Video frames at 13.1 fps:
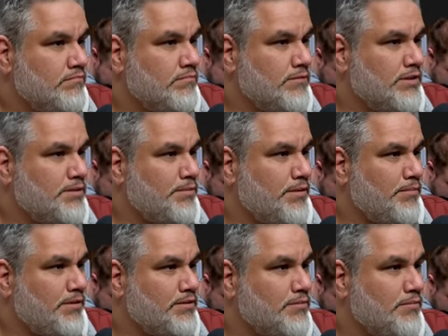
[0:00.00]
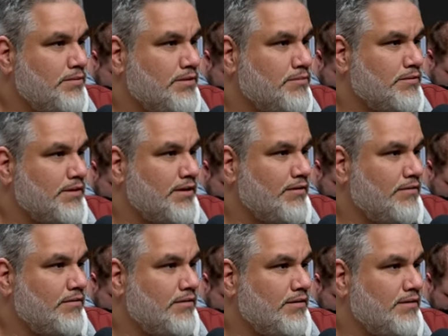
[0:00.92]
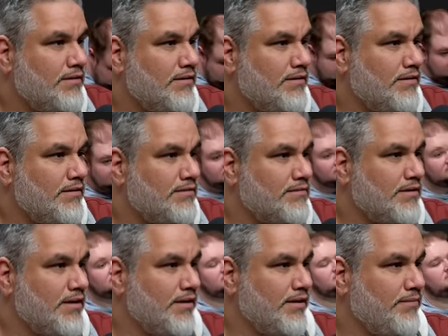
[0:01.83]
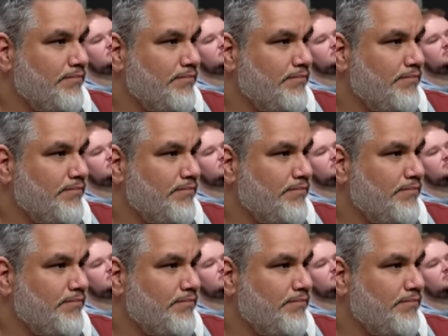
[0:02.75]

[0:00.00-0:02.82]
Let's put a plus one plus one counter on this guy.